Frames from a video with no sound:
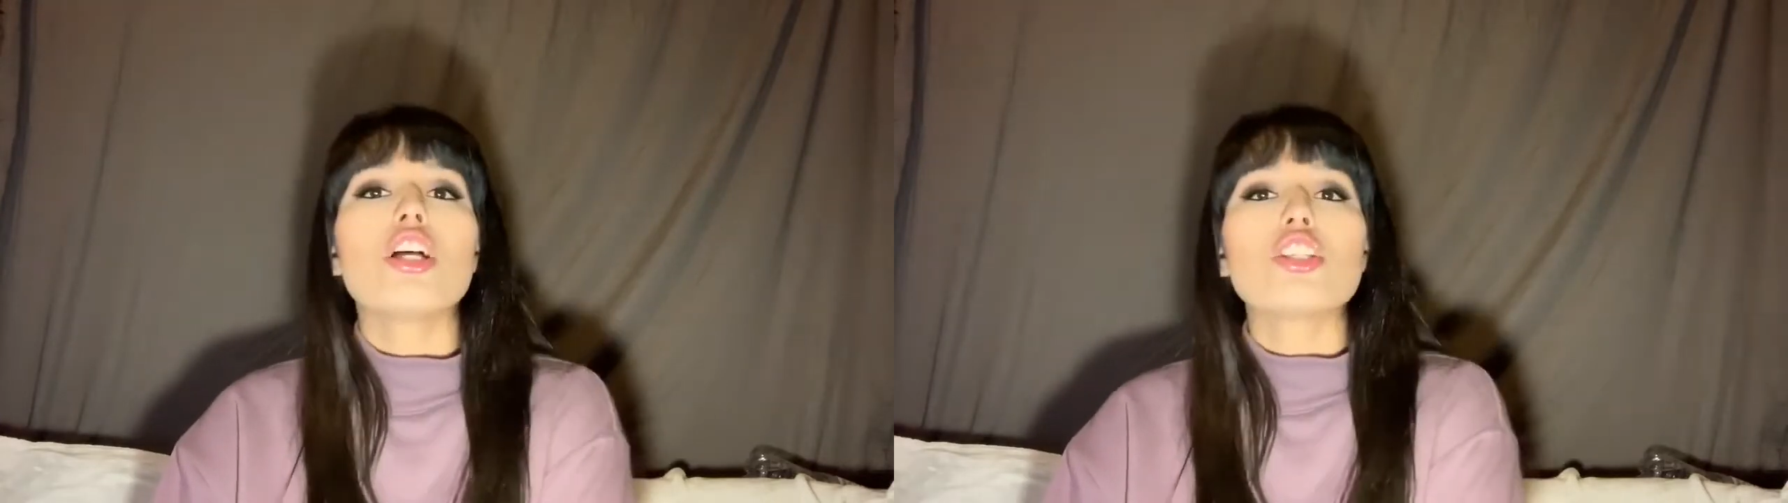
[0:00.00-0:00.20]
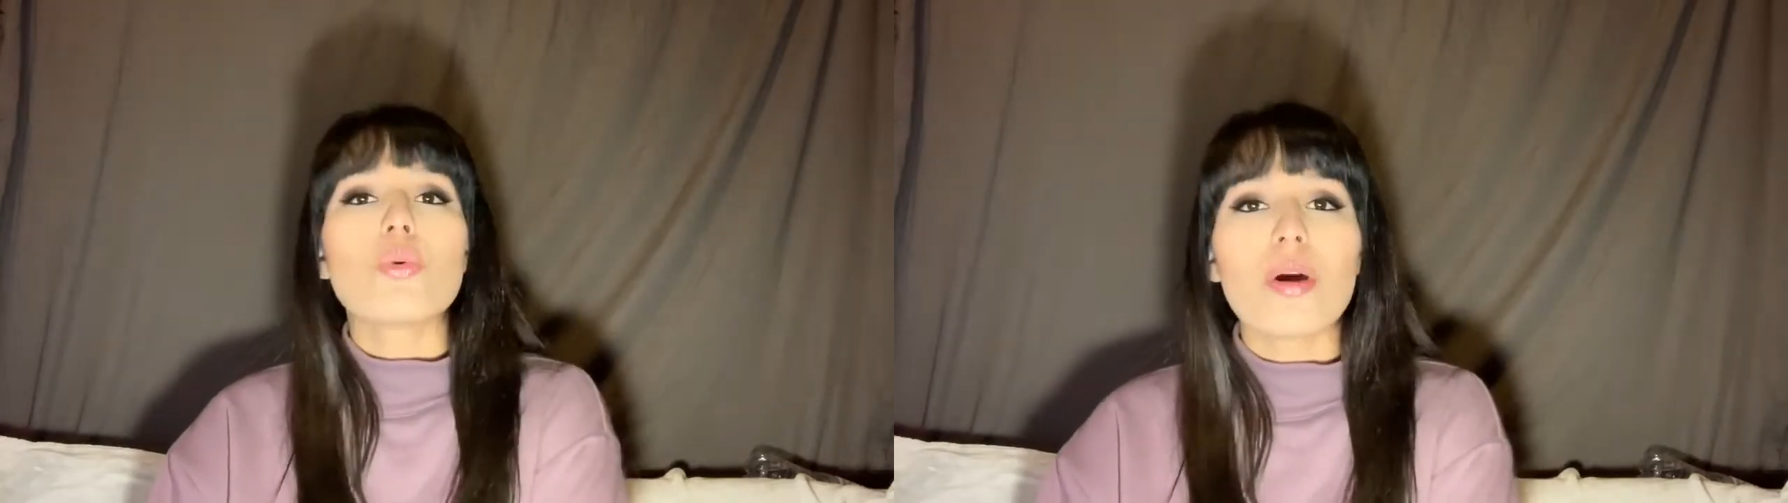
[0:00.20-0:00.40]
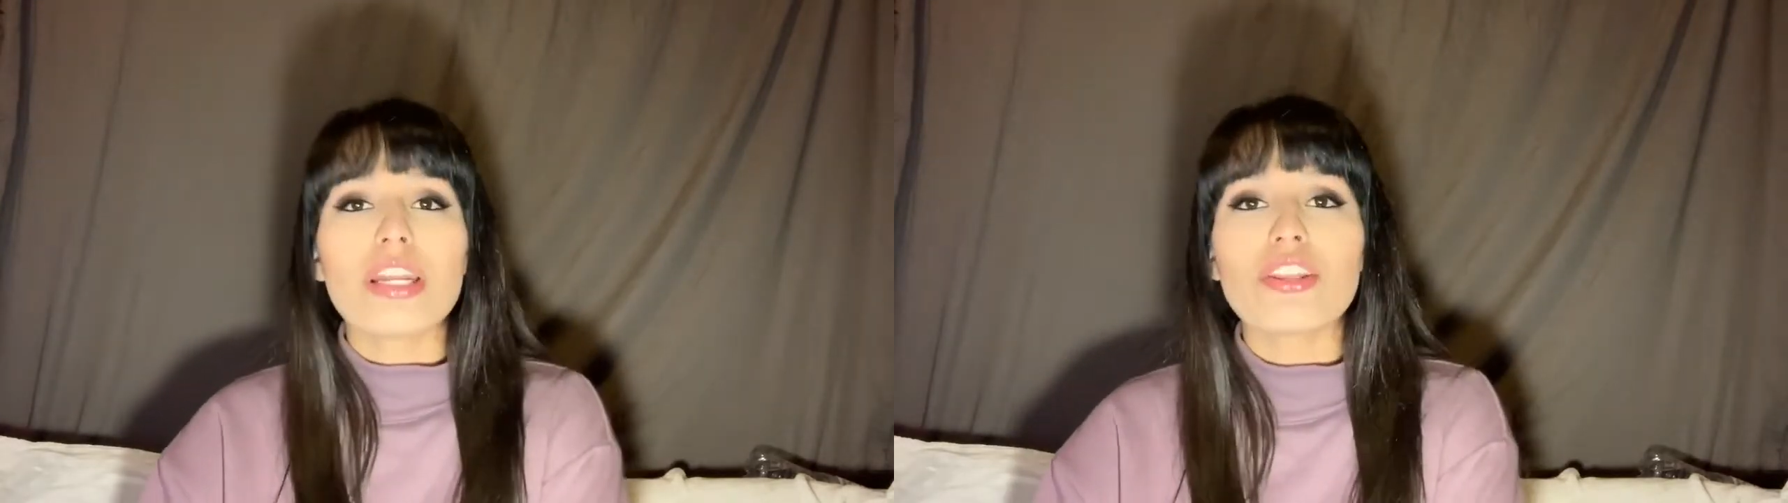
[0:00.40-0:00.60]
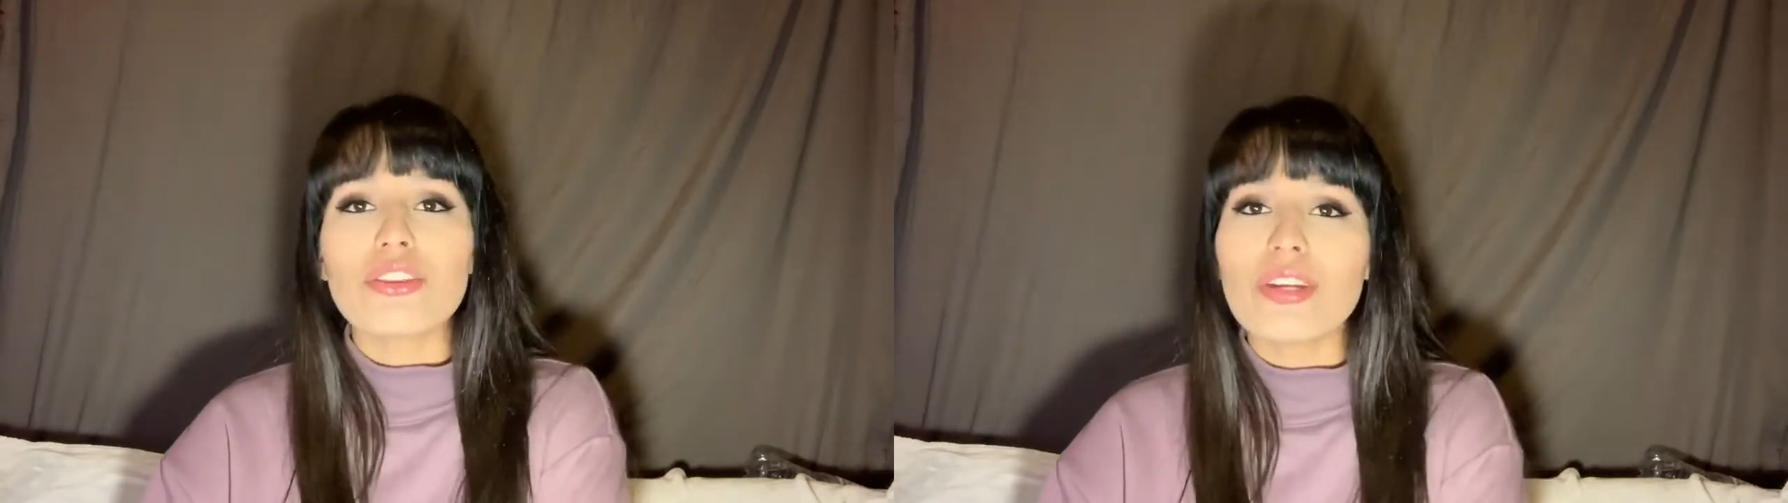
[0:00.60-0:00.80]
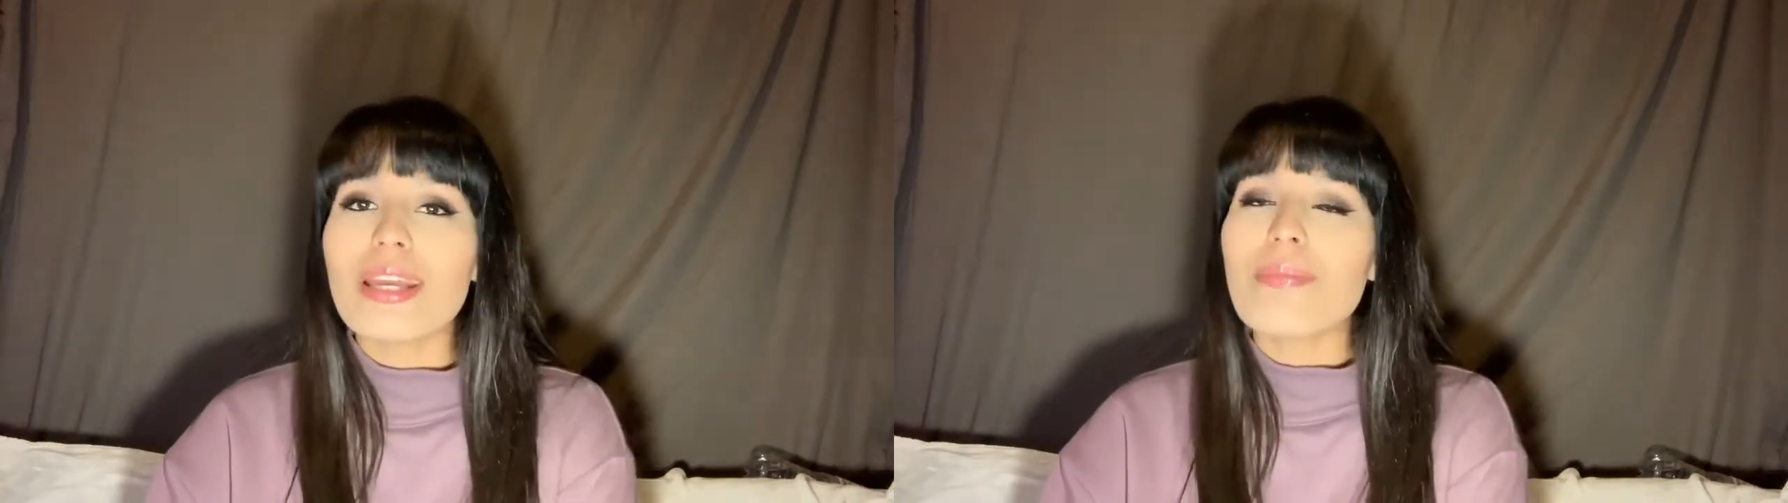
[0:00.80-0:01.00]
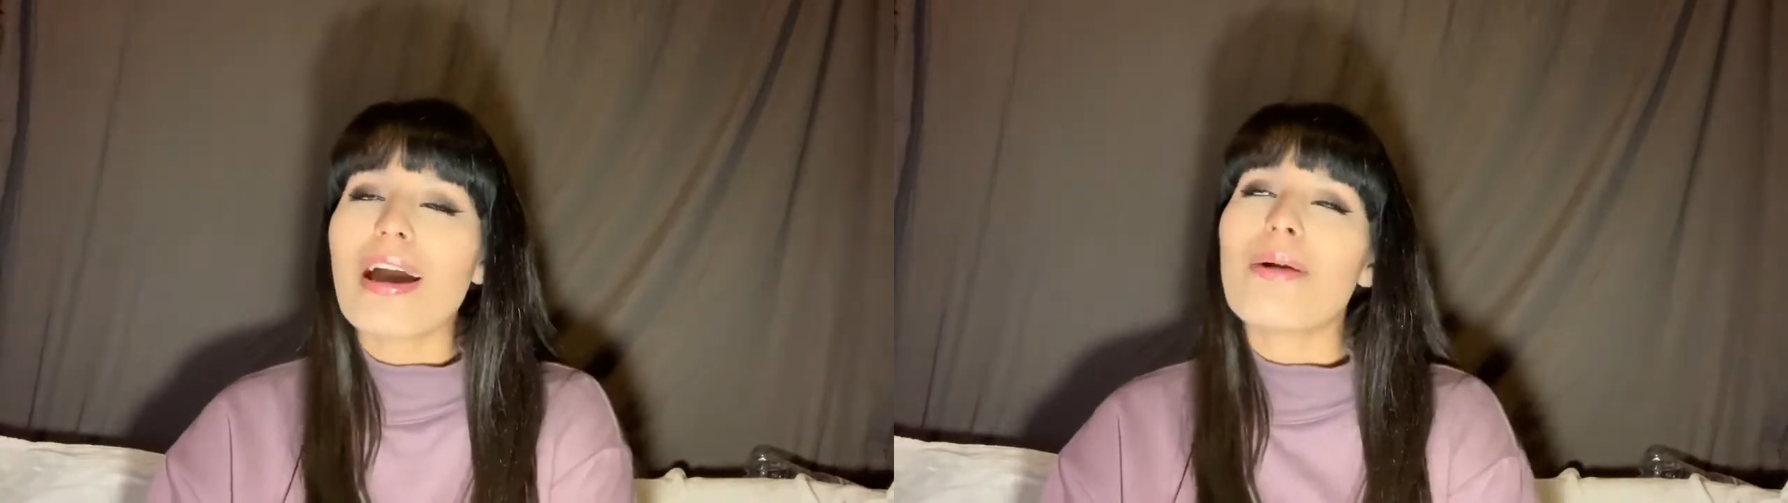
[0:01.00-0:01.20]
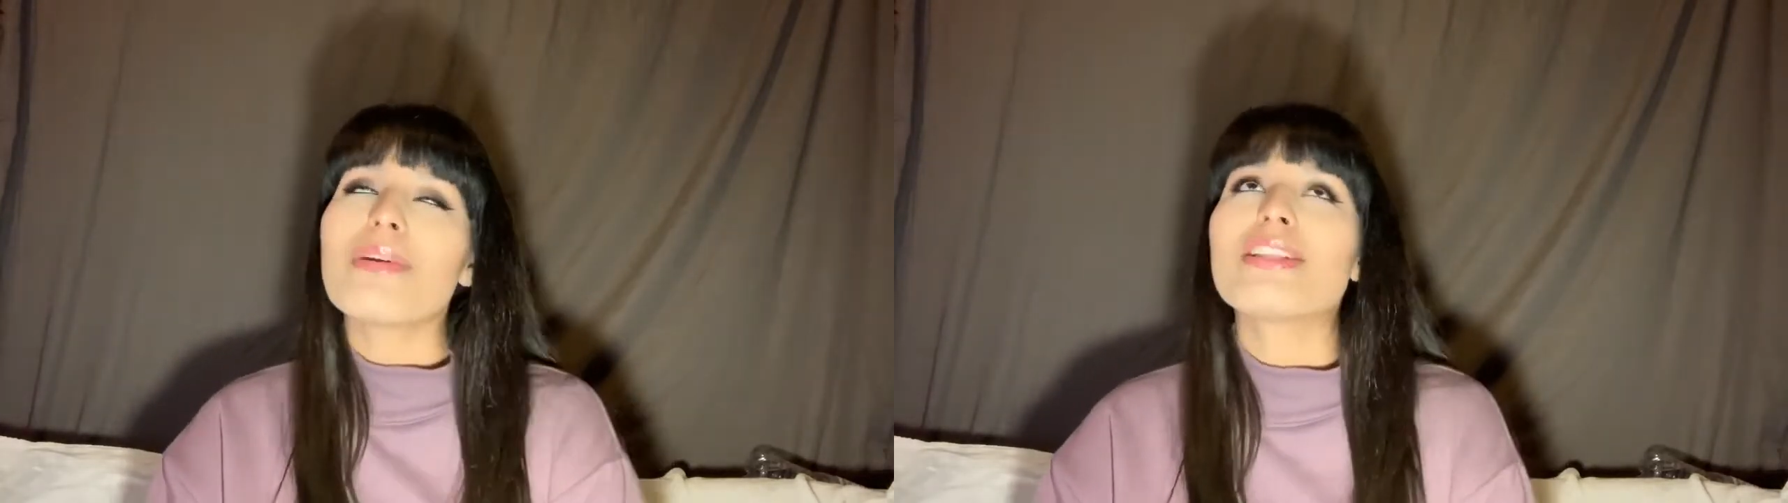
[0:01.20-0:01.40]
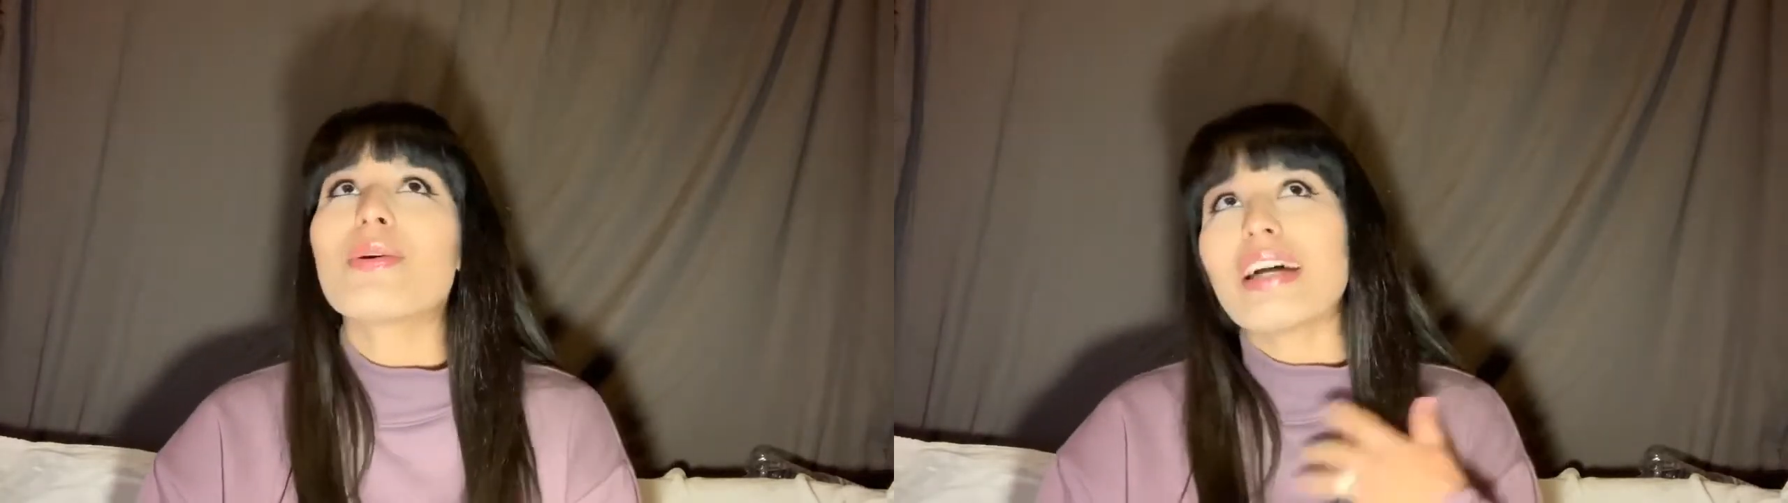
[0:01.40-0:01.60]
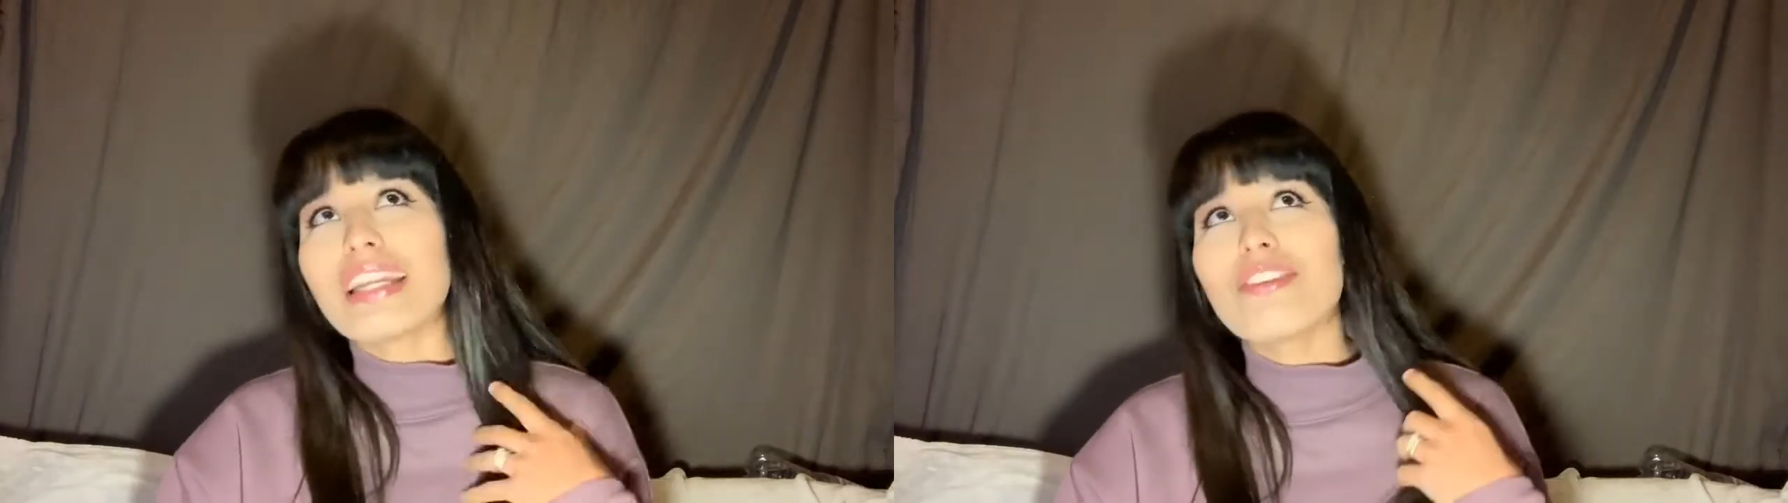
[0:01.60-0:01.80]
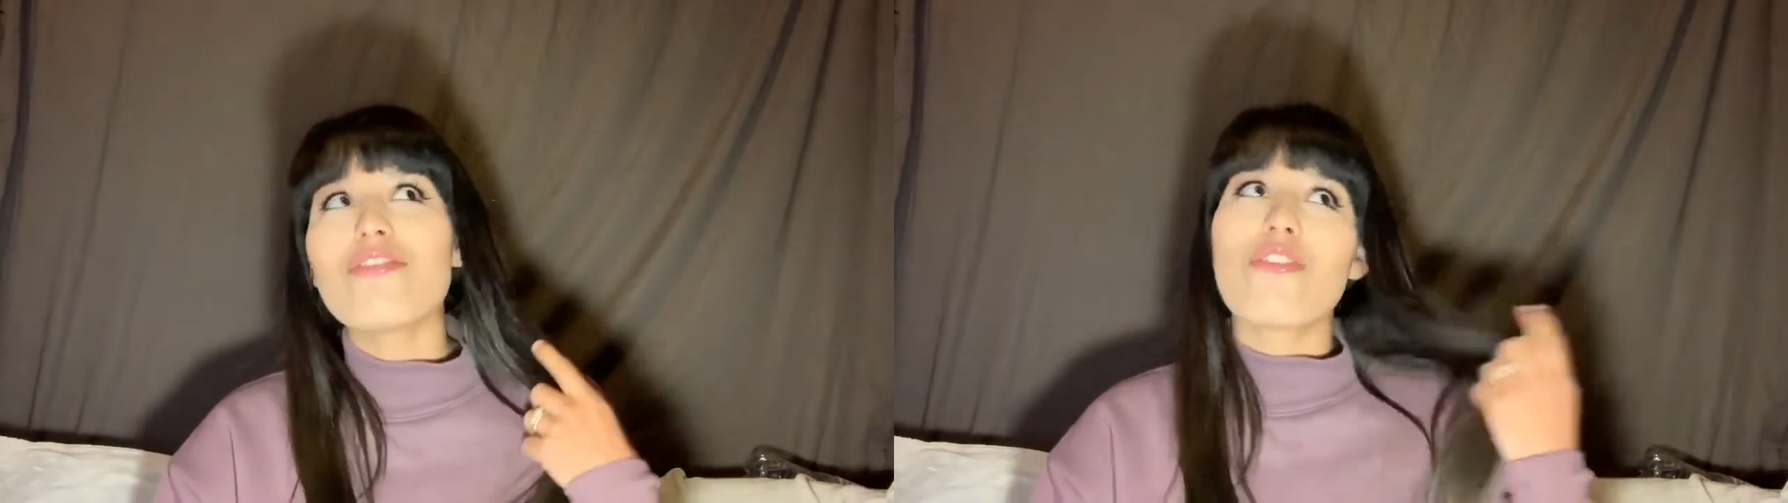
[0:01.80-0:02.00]
23, but I'll be
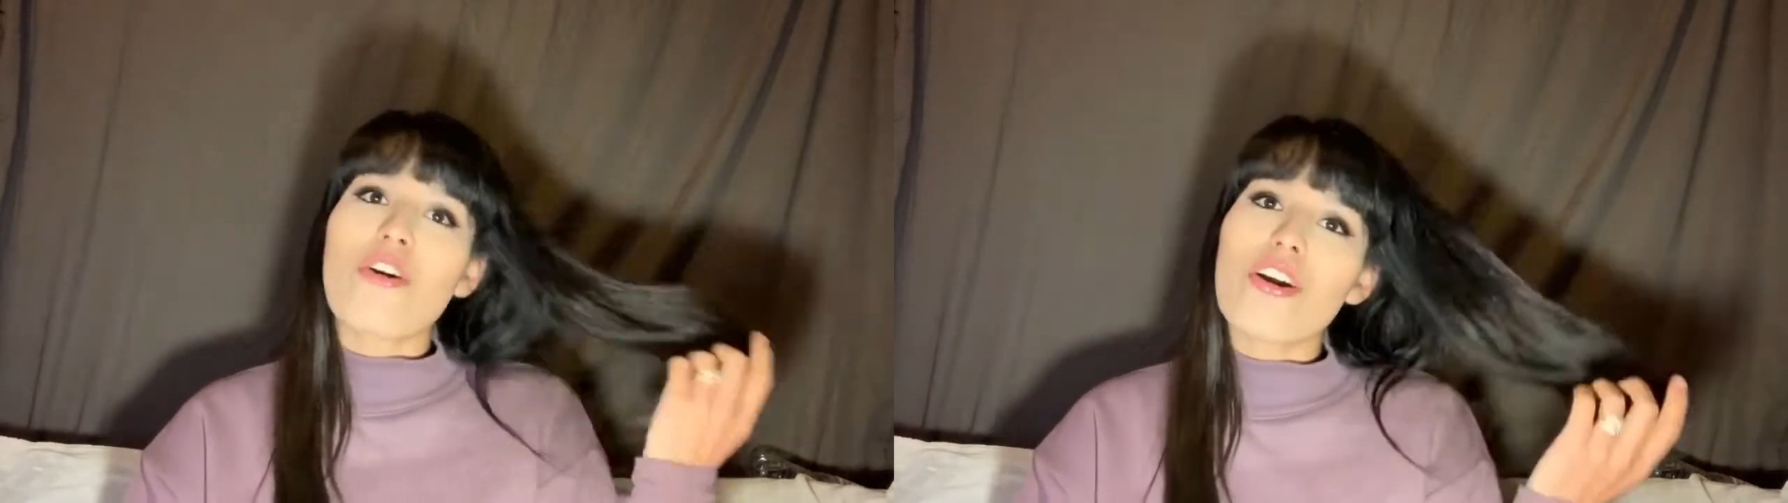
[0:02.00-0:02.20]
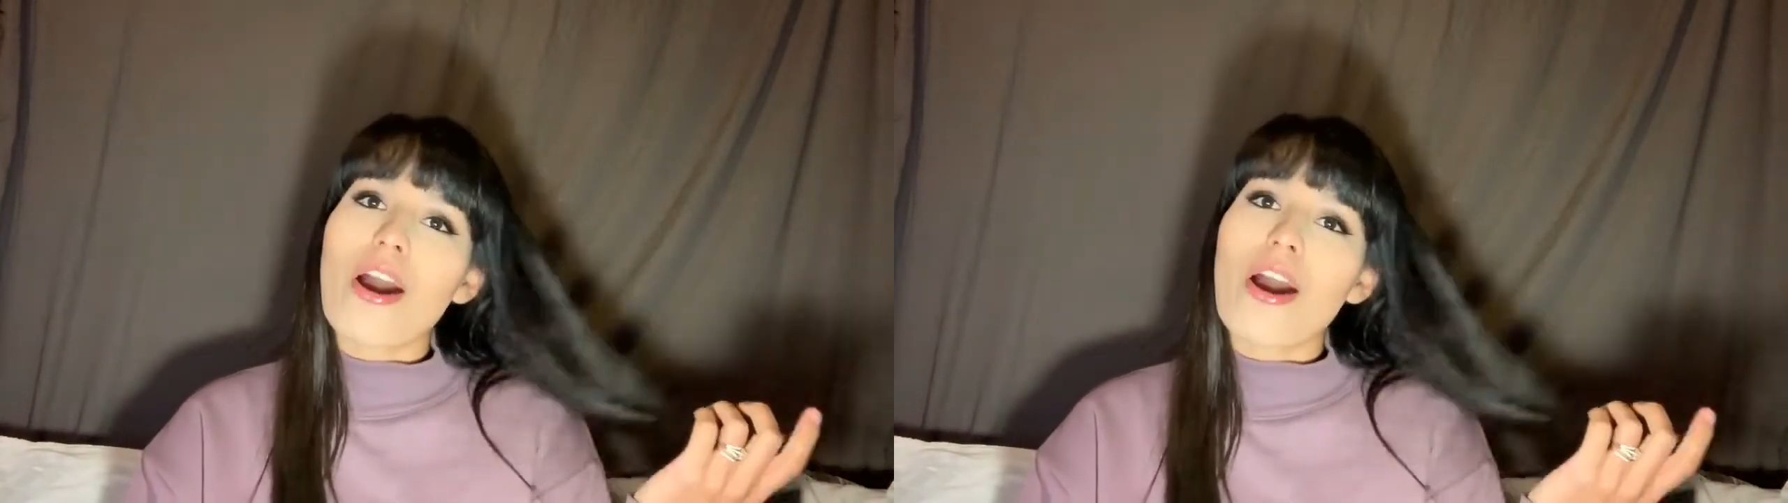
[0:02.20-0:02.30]
24